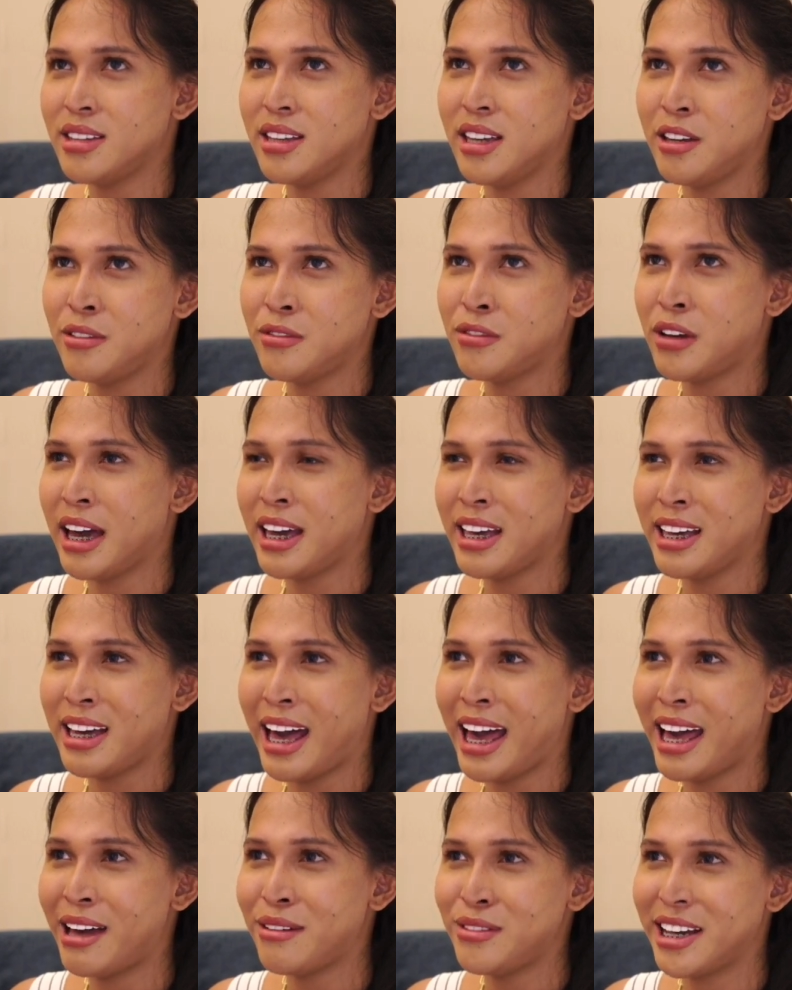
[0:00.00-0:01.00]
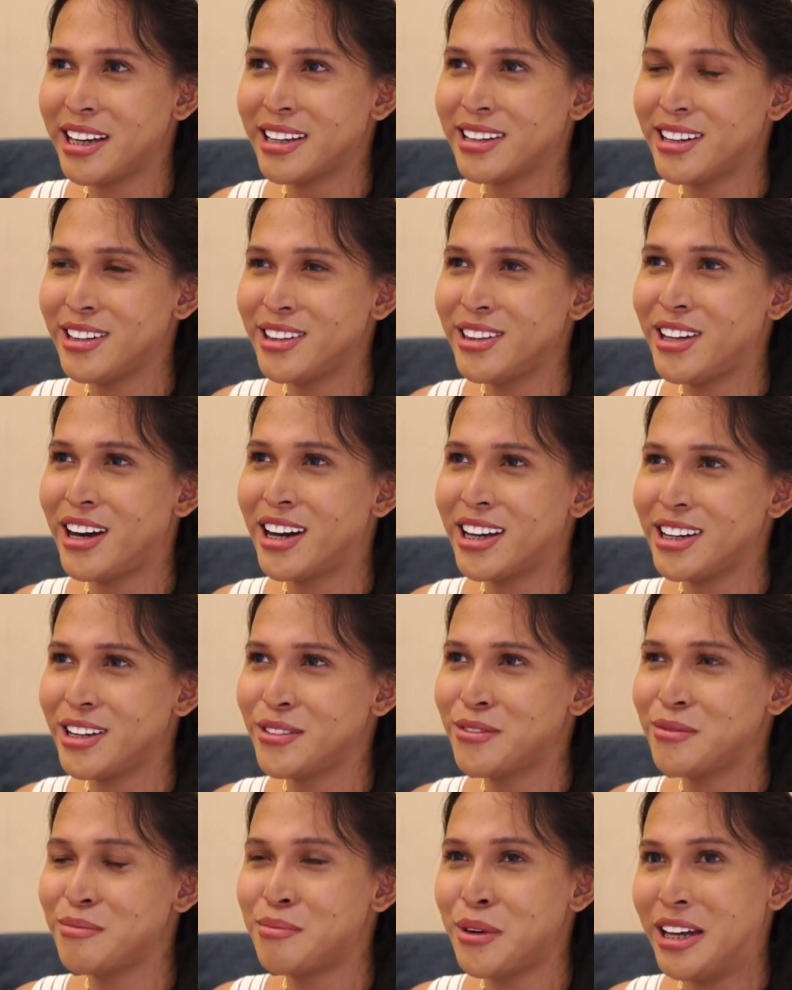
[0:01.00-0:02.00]
if I have like a lot
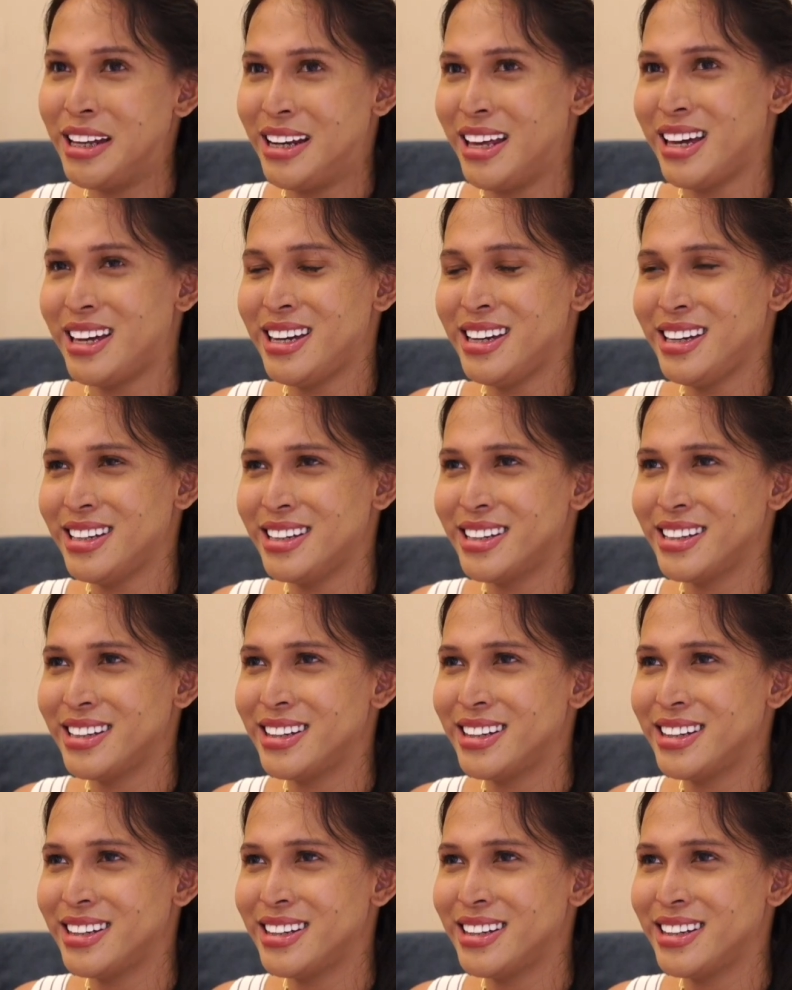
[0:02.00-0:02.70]
of money,